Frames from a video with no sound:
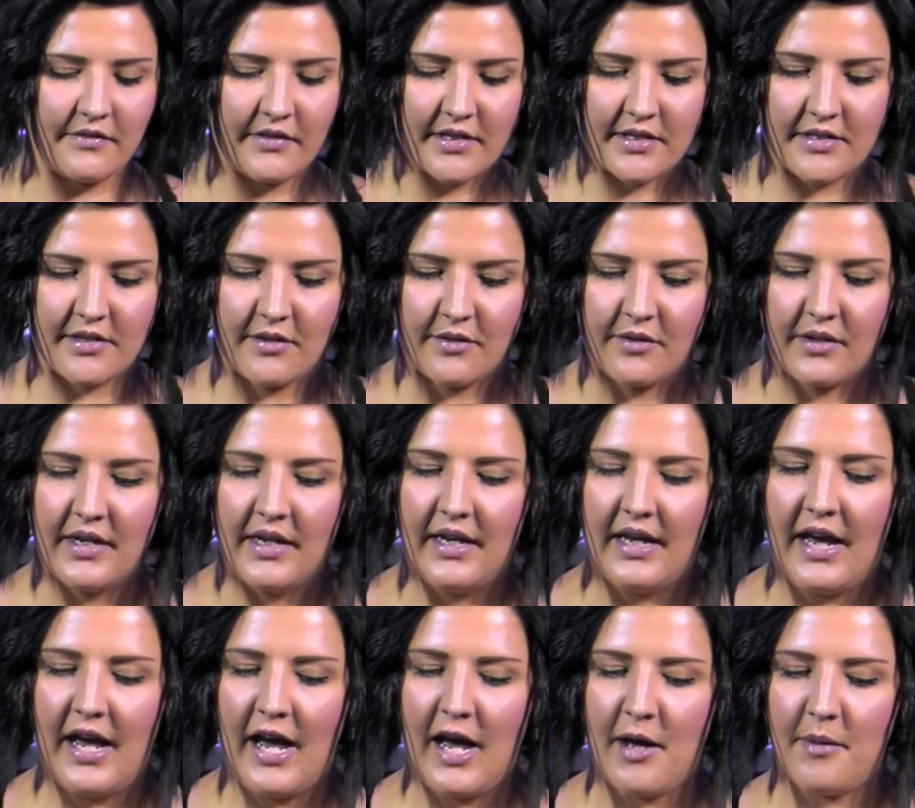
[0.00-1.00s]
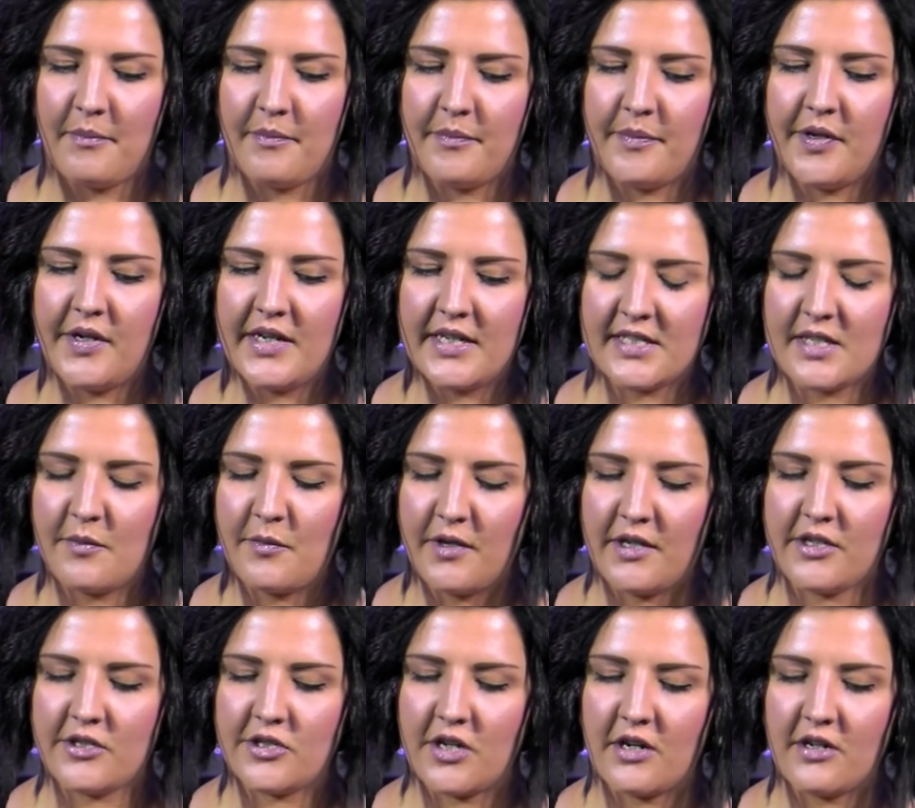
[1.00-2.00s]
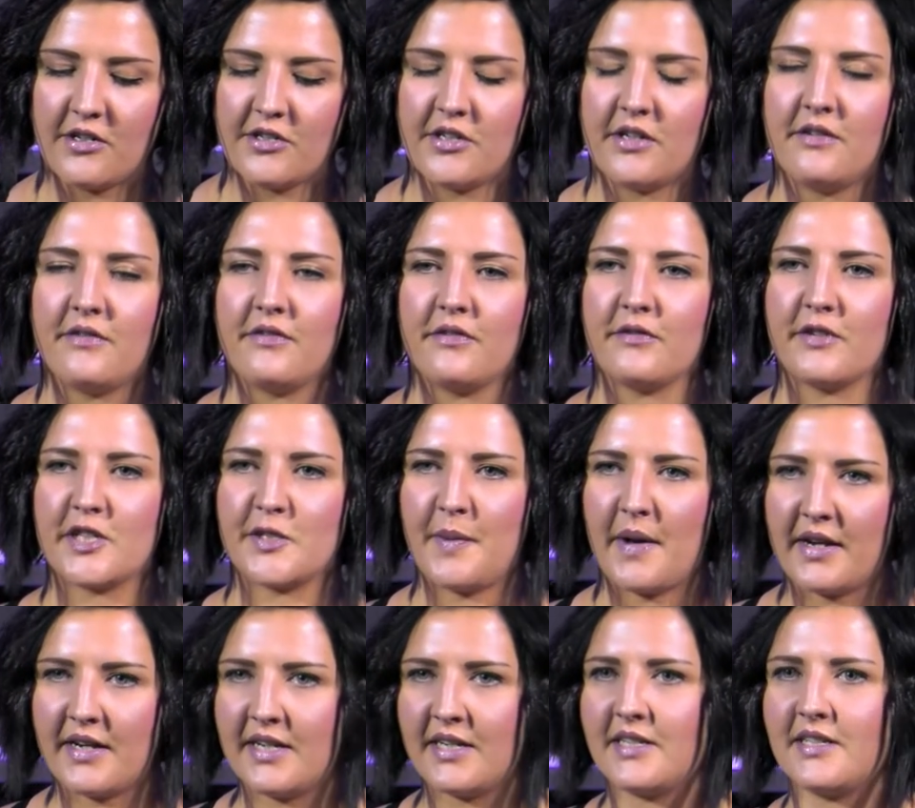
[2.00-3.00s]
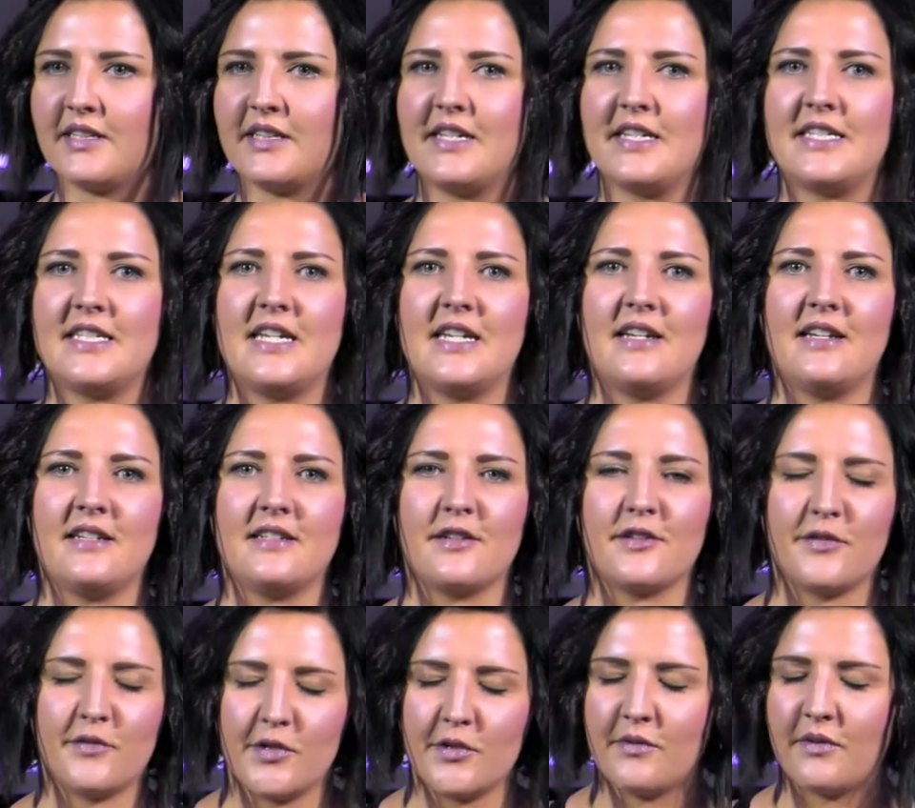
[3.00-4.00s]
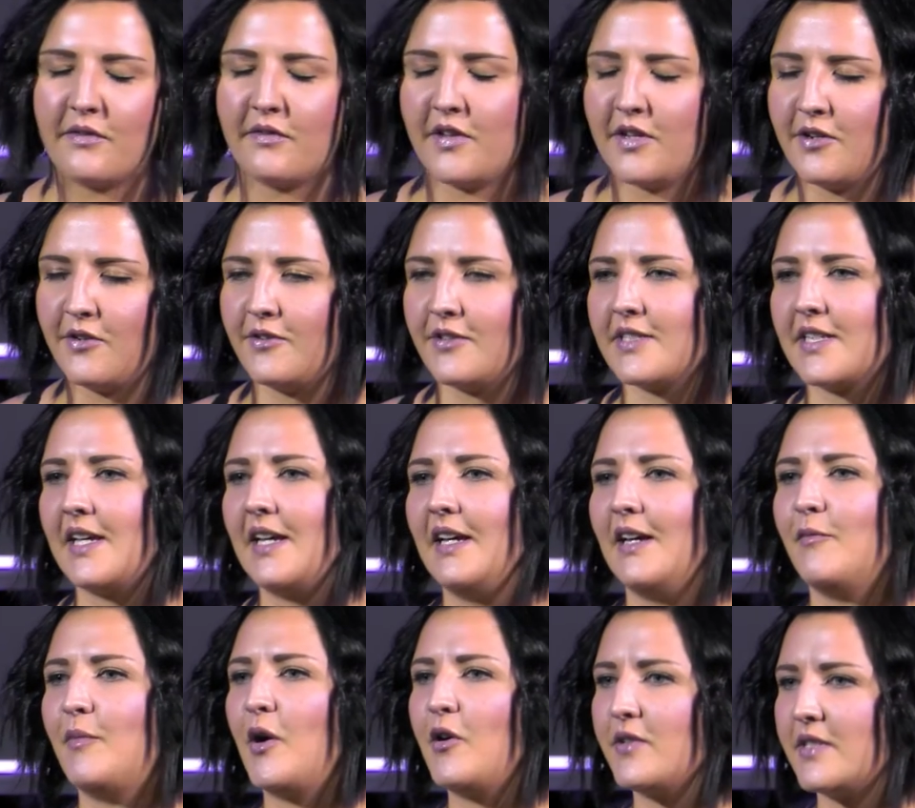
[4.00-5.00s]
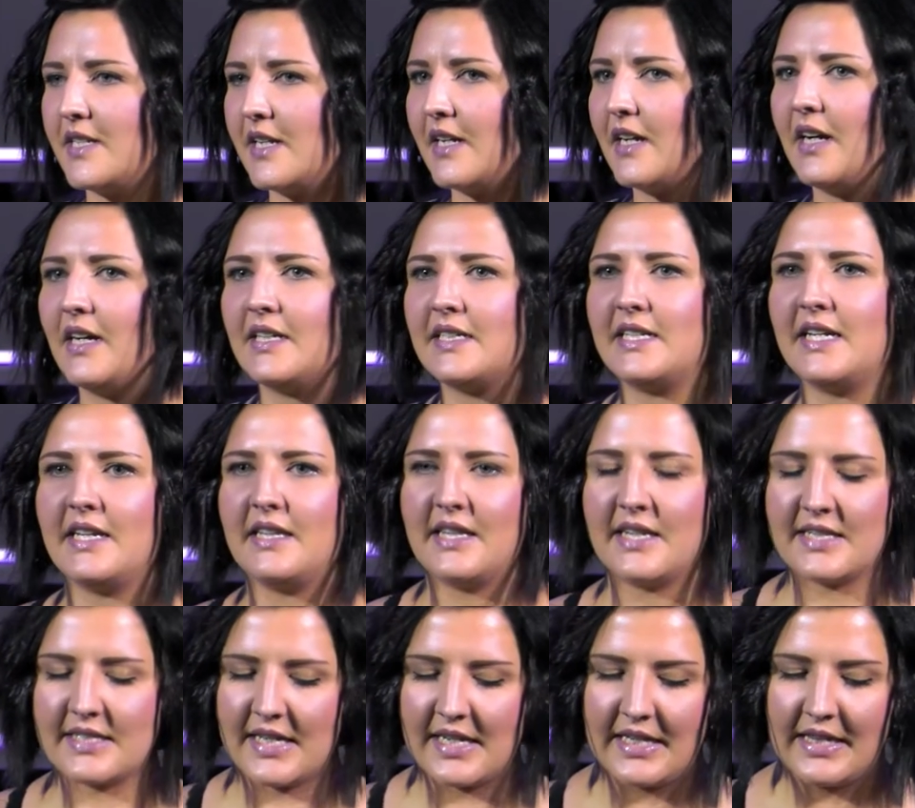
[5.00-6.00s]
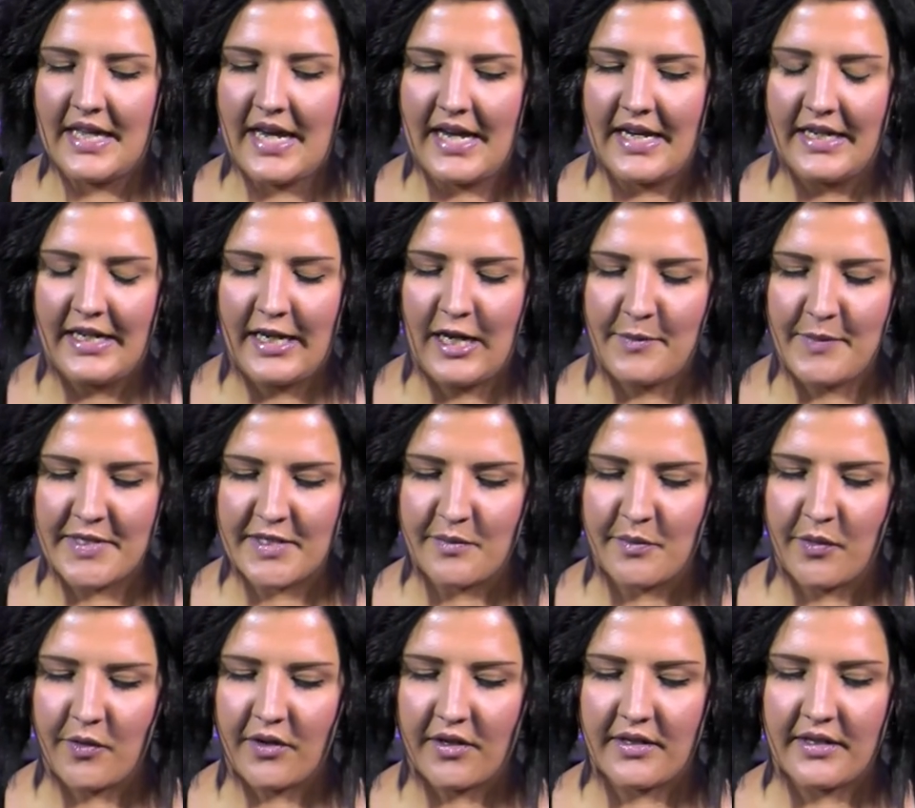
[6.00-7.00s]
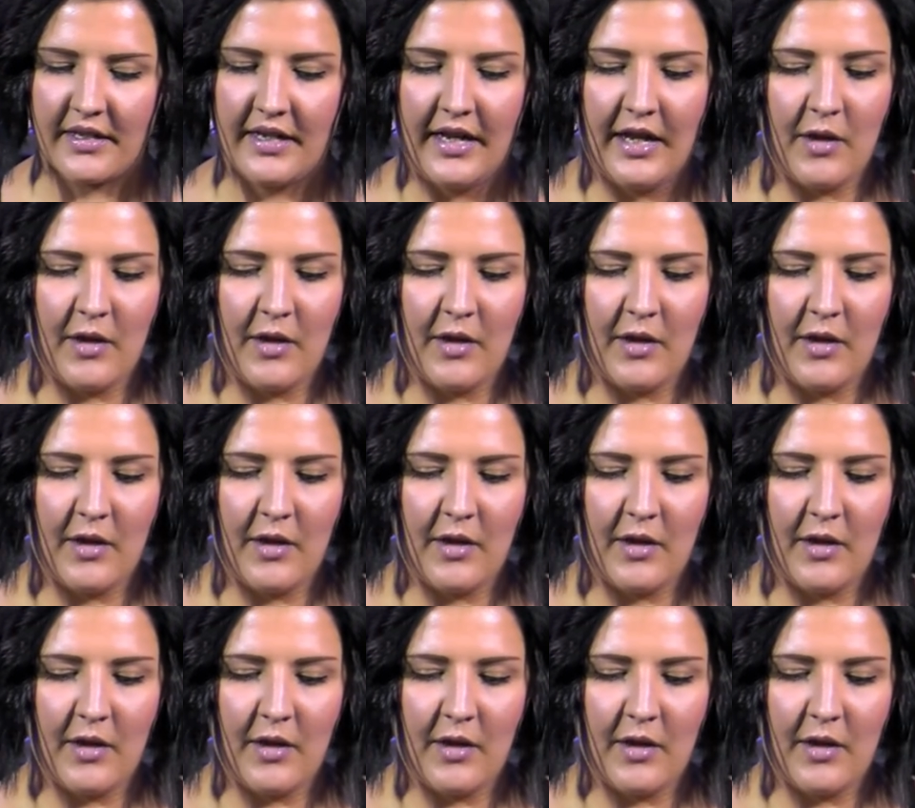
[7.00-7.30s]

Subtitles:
And so putting someone in charge of responding to listing or to reviews, posting content, things like that is important.